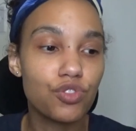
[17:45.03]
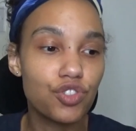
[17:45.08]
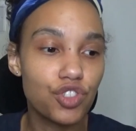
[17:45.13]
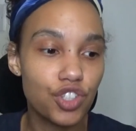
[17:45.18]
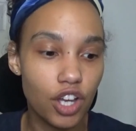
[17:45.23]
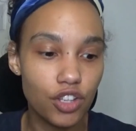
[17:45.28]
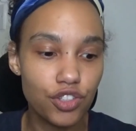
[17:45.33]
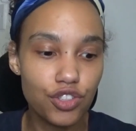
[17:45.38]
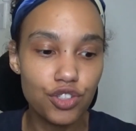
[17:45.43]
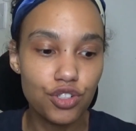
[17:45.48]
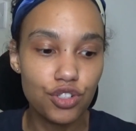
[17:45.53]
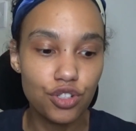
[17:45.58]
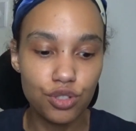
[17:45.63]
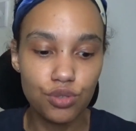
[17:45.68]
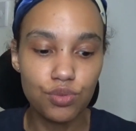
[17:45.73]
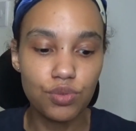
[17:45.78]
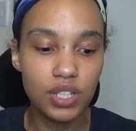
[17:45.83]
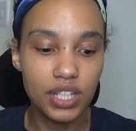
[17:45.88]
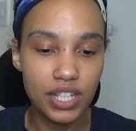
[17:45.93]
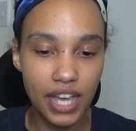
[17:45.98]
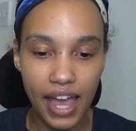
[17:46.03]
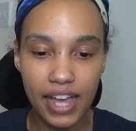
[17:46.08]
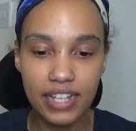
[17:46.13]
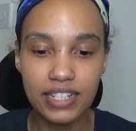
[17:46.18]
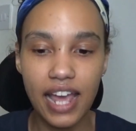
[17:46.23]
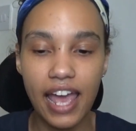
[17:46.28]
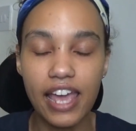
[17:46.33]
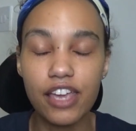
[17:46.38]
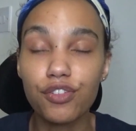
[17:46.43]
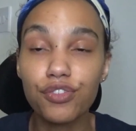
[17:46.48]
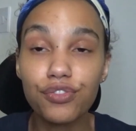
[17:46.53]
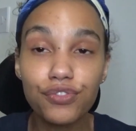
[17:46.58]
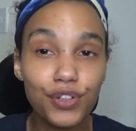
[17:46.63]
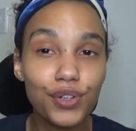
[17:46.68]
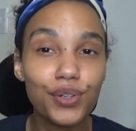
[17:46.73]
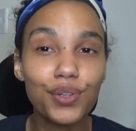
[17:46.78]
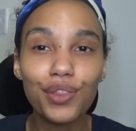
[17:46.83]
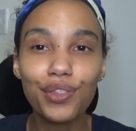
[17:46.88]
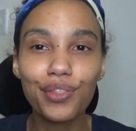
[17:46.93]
just to get a full,